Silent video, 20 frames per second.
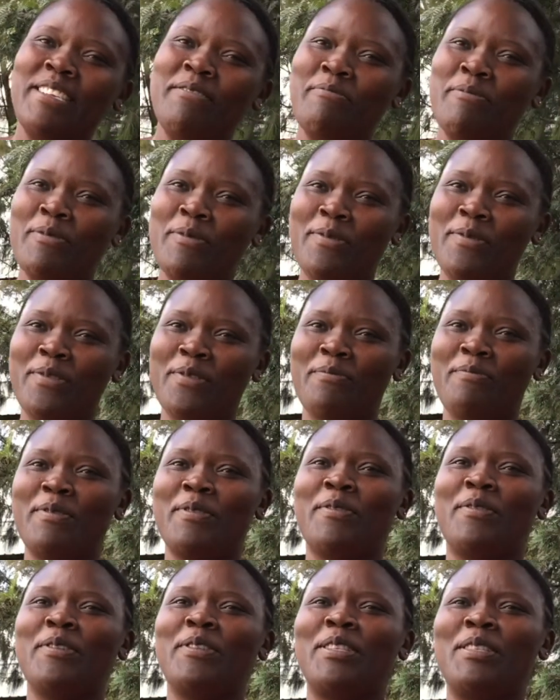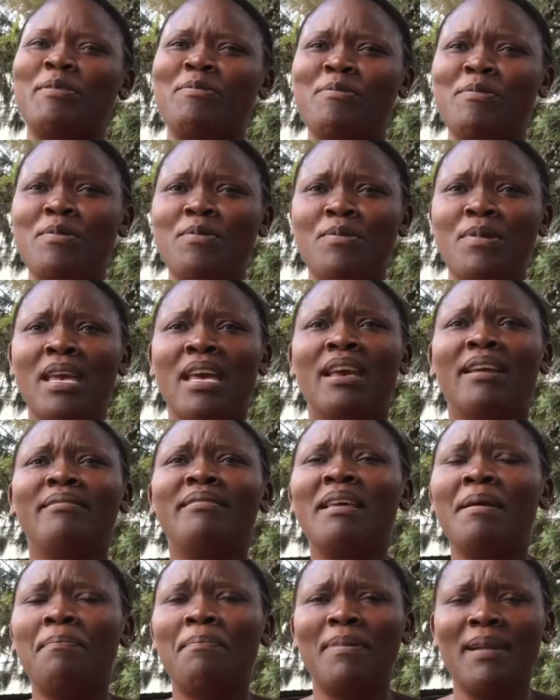in Mukuru,
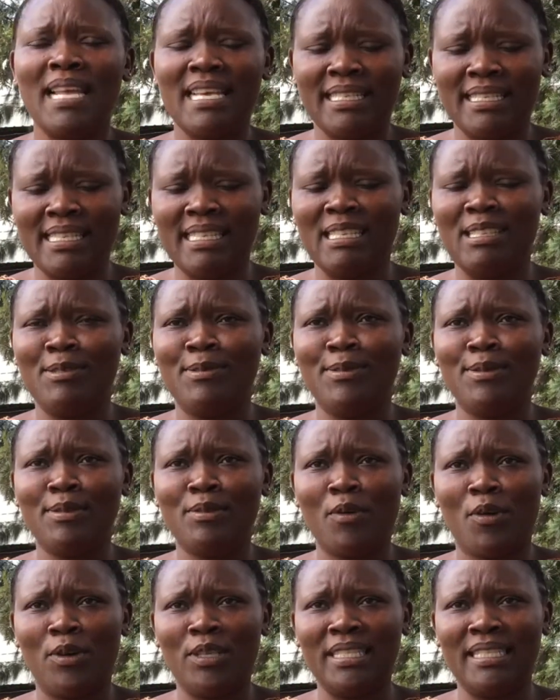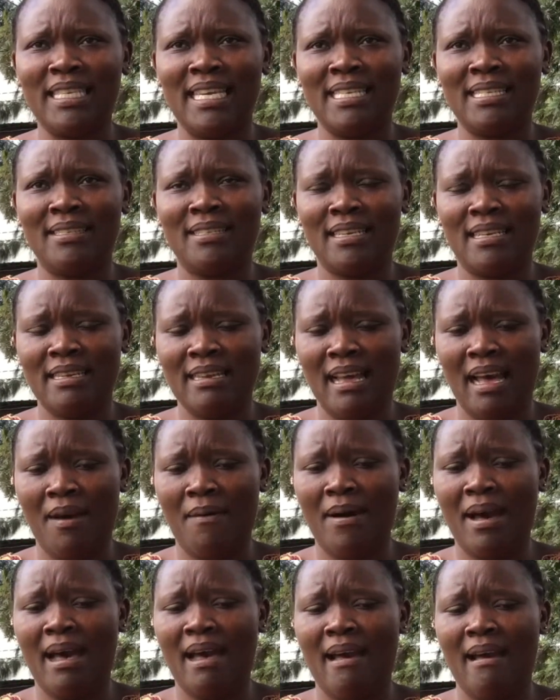because the place is congested.
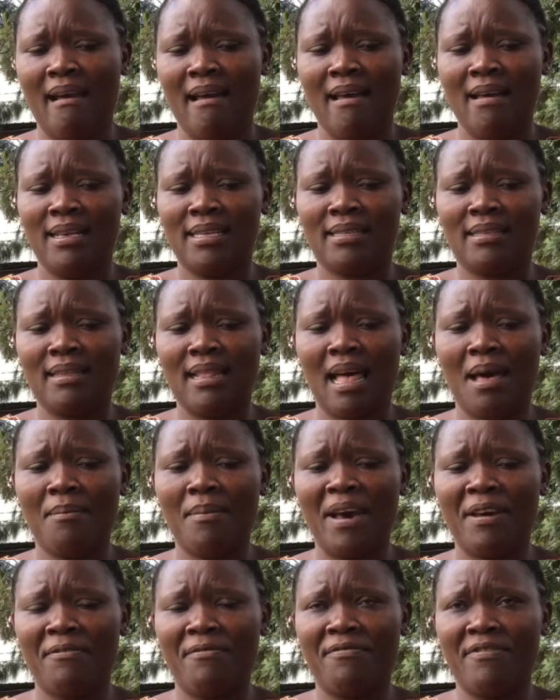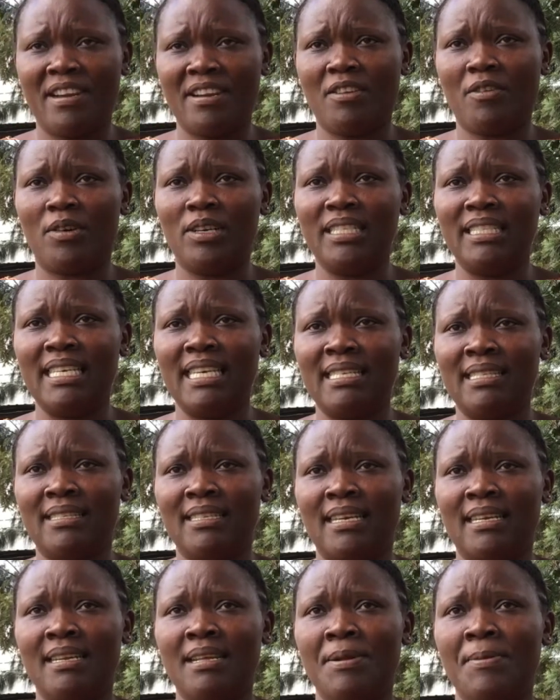Our slums are very
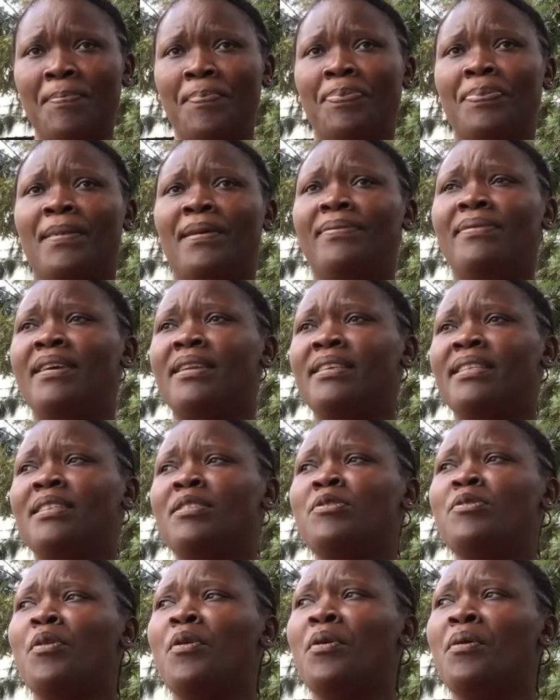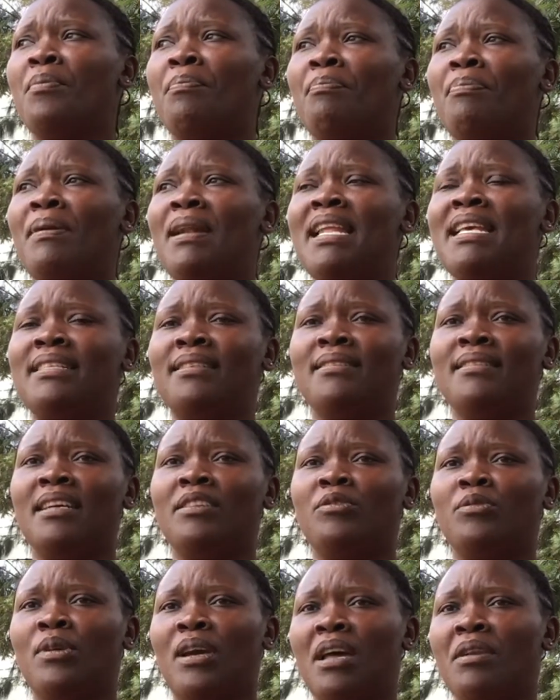congested. There is no place
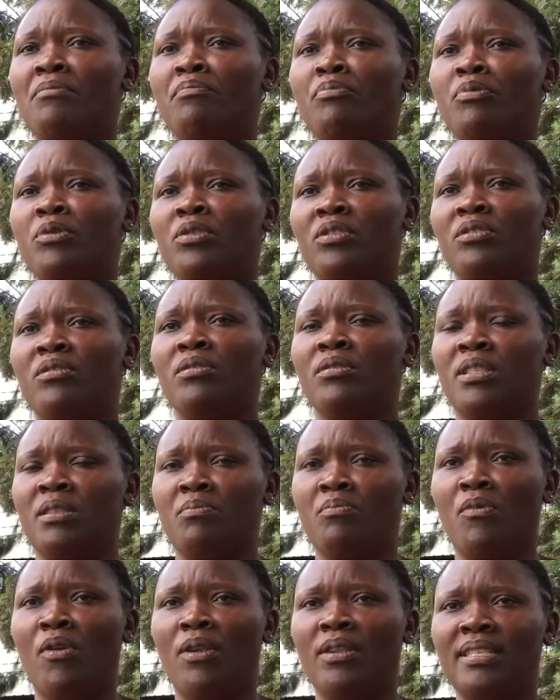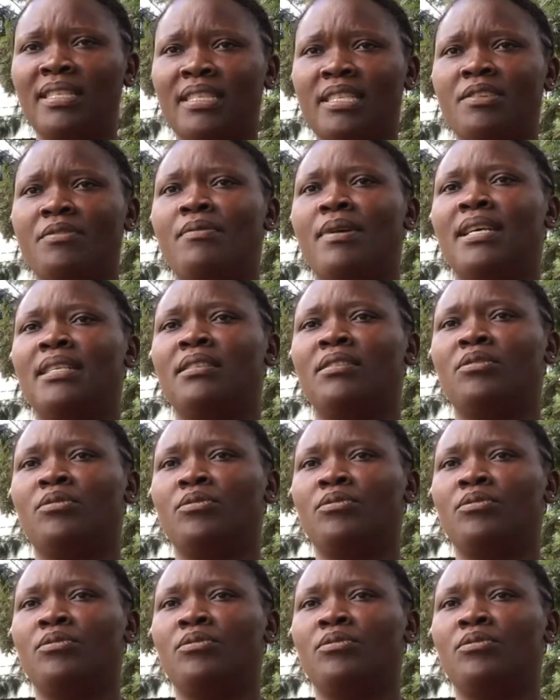that you can put those small sewers